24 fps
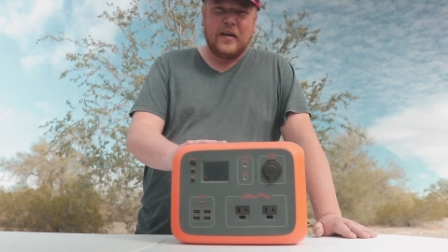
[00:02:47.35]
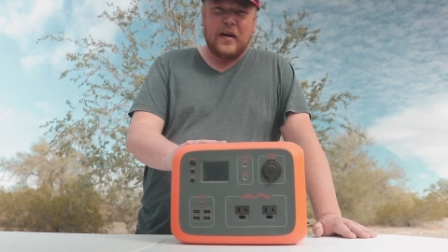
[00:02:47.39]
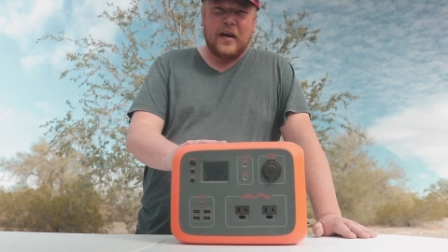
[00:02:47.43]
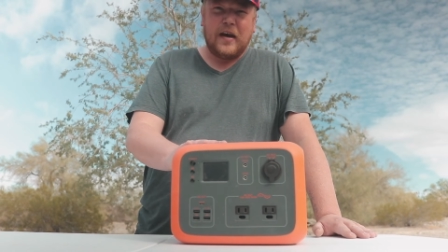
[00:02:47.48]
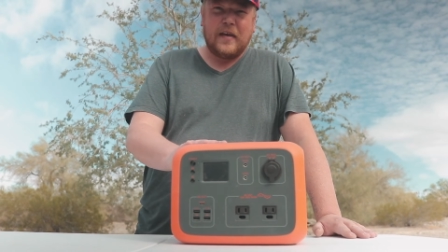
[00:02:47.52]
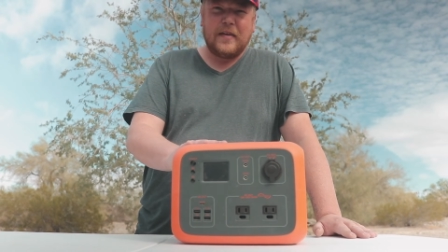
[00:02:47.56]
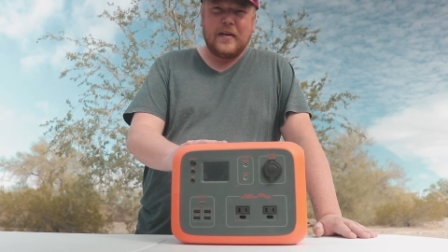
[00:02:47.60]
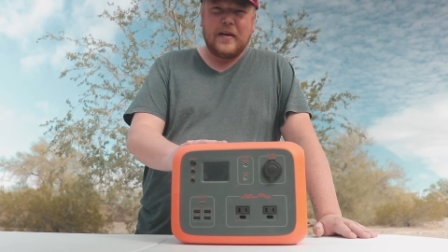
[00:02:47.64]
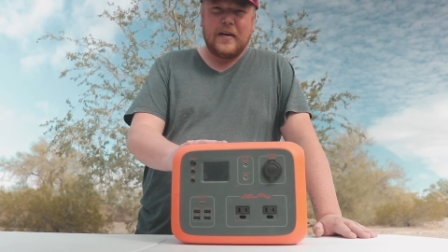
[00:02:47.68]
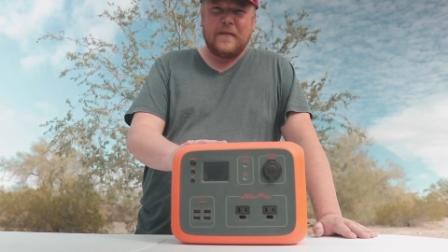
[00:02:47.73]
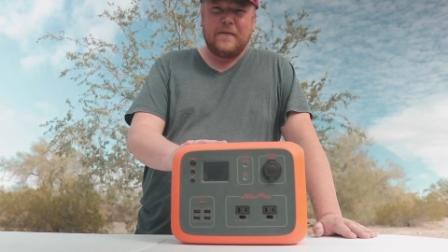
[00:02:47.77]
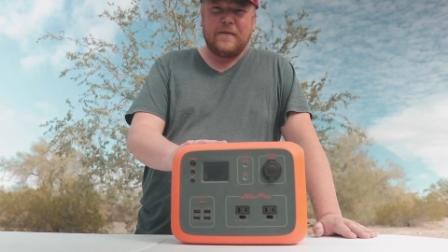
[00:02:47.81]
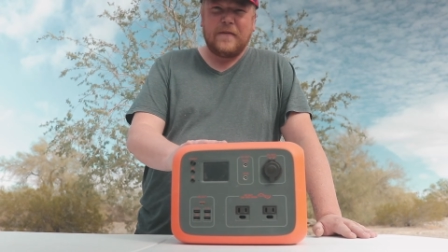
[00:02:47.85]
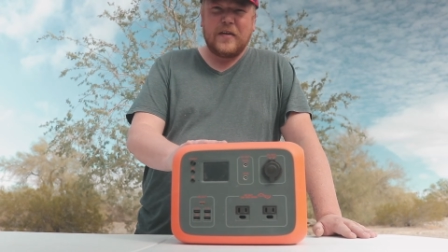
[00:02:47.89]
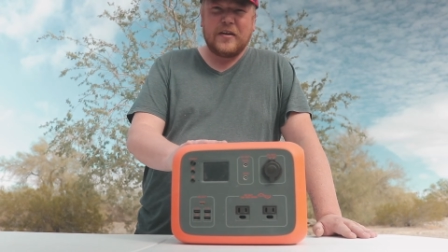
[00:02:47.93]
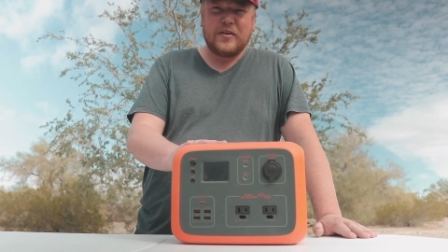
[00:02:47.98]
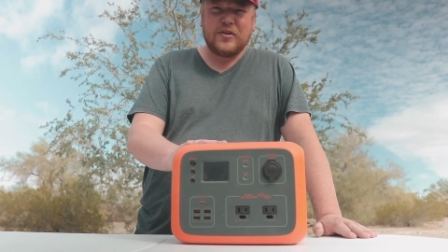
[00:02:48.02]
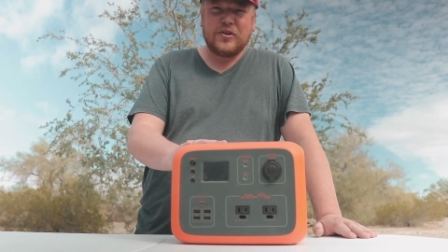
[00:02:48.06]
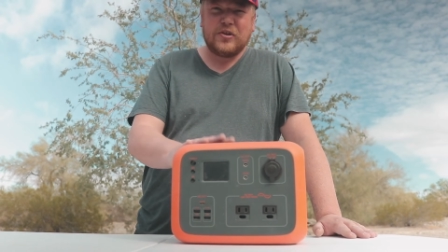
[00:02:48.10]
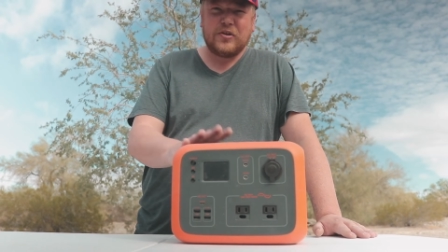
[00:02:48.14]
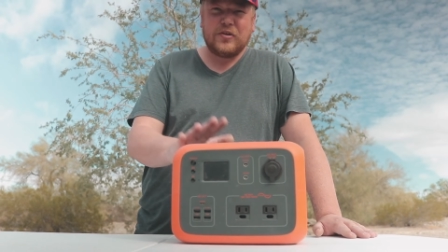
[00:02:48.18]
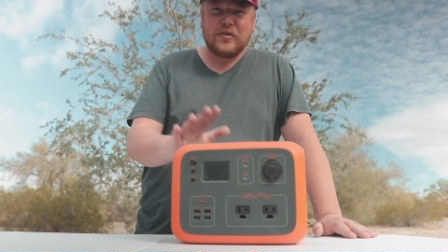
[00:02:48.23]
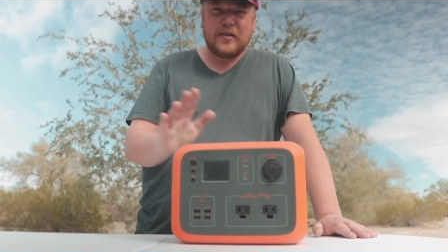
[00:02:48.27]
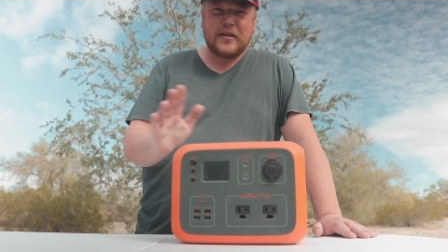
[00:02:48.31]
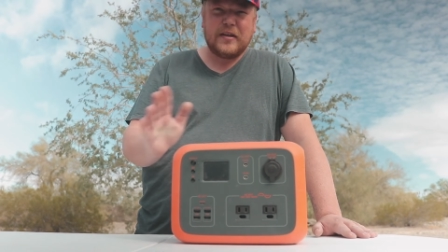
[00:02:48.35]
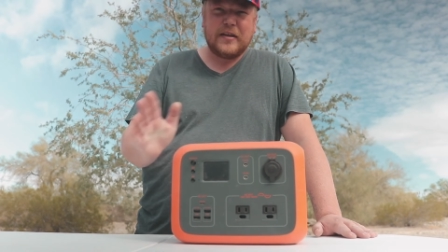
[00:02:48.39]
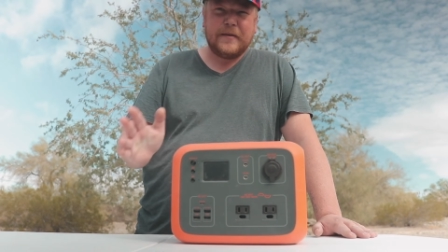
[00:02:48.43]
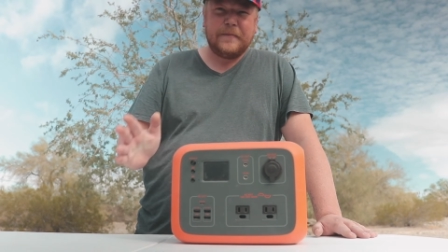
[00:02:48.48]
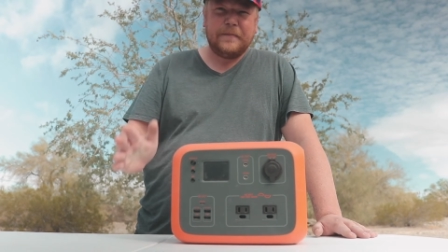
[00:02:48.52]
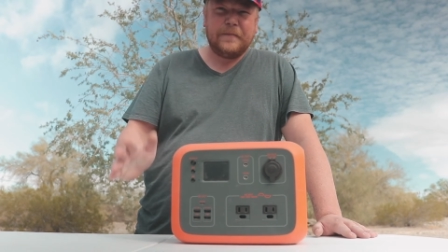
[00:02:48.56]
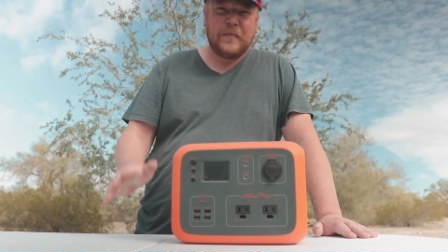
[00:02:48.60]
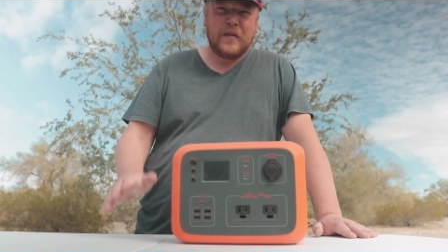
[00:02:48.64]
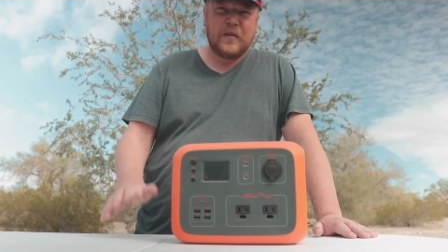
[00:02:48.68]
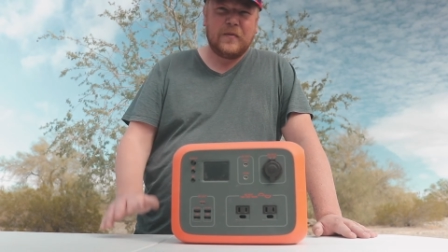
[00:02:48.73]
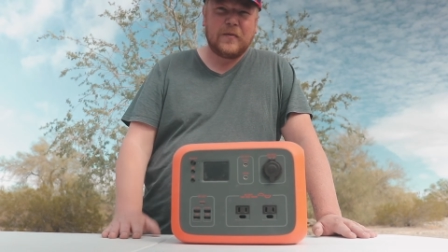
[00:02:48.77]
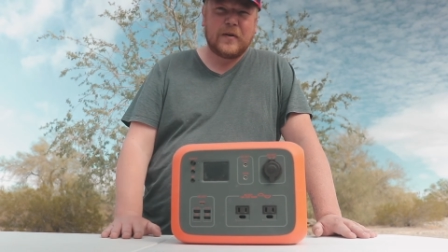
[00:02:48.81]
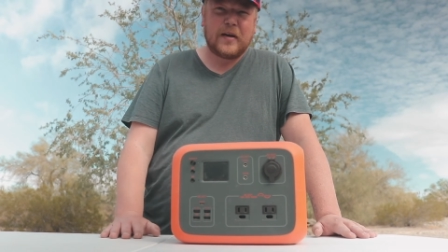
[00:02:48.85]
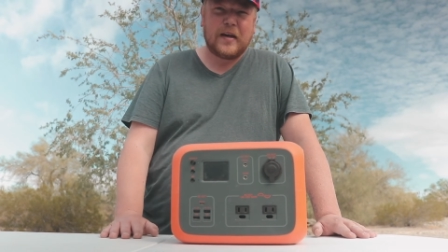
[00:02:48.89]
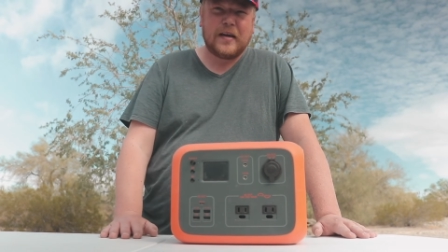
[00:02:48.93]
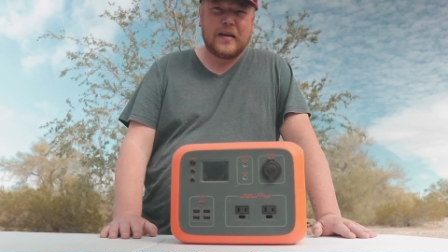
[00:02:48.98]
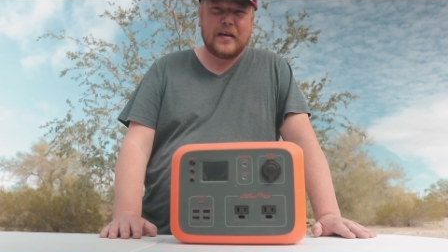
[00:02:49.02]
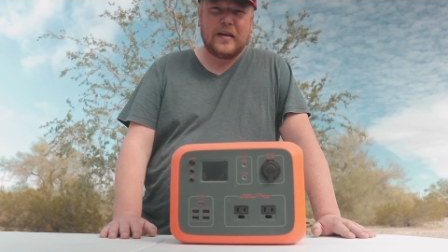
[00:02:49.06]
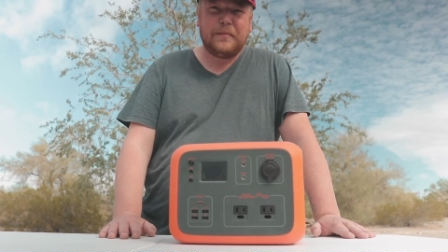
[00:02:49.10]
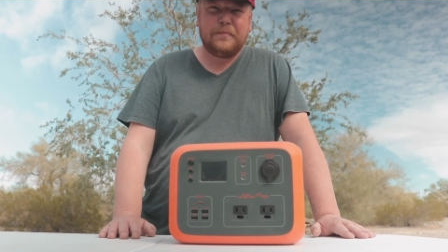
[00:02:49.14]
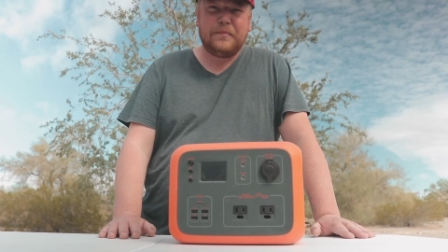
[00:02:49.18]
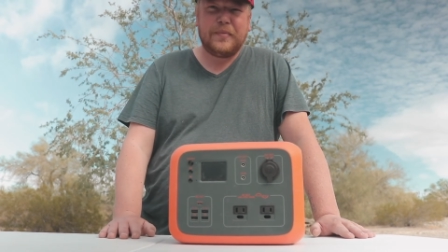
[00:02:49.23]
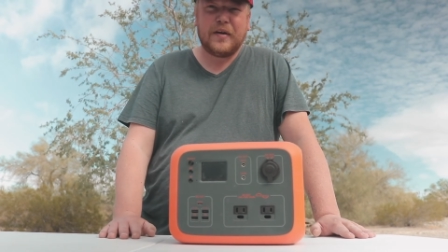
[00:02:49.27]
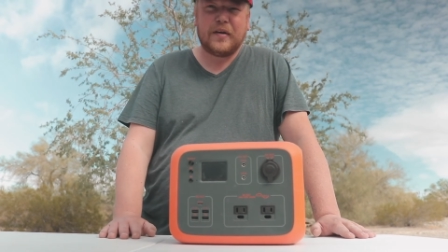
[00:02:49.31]
and then eventually when I
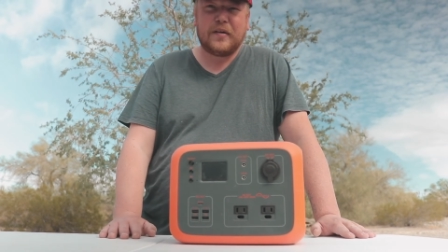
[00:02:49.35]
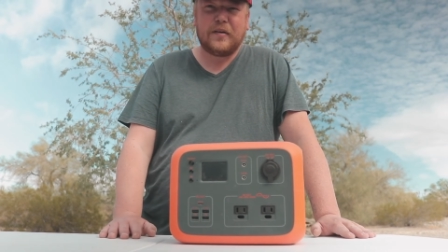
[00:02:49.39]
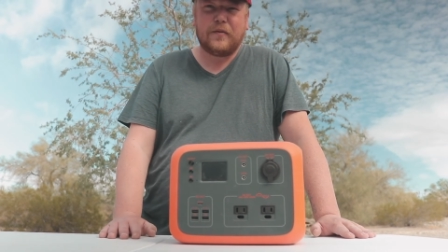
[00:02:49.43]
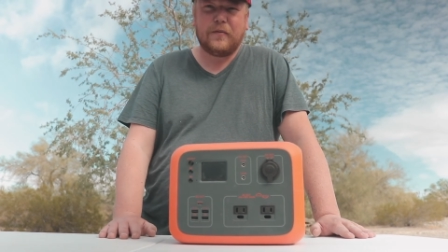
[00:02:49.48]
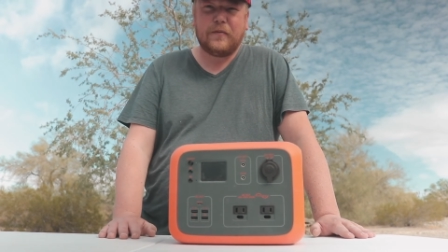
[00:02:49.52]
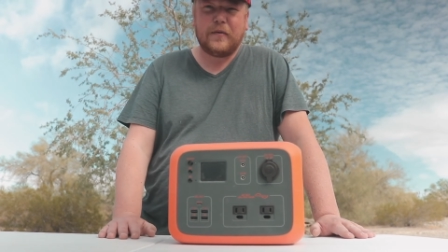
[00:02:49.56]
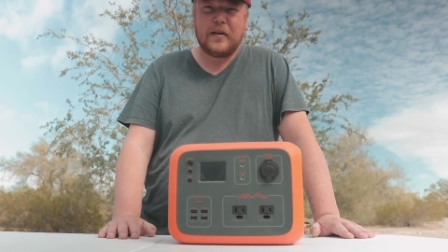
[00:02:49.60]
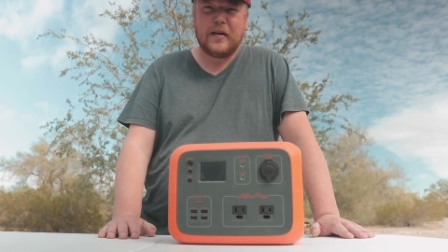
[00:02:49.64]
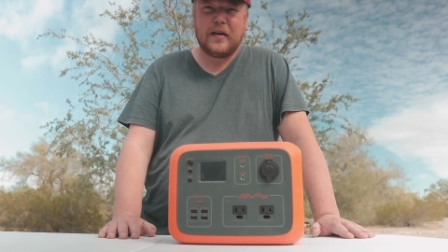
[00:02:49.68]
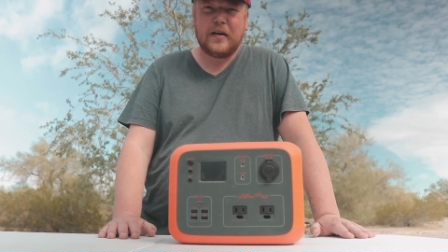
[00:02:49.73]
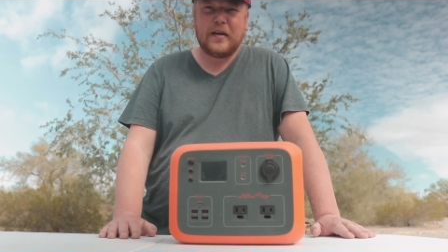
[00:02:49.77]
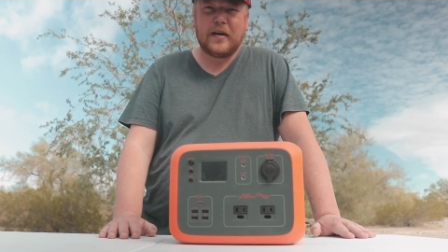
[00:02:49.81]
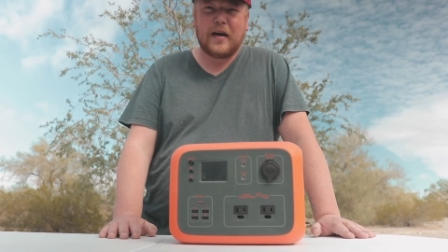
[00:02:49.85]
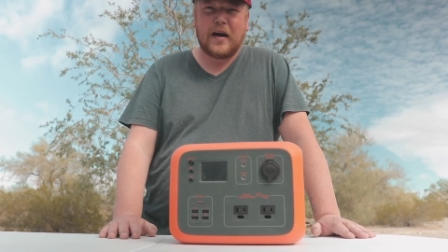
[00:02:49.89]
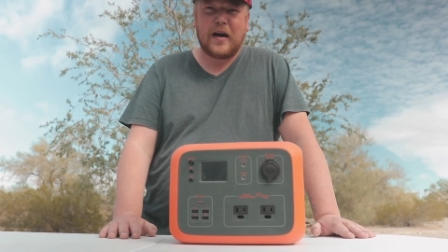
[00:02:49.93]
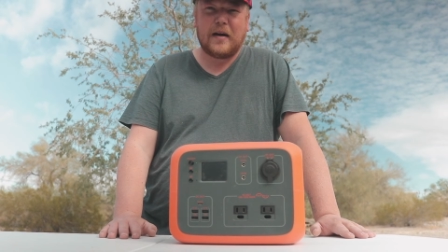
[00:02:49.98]
get a bigger rig,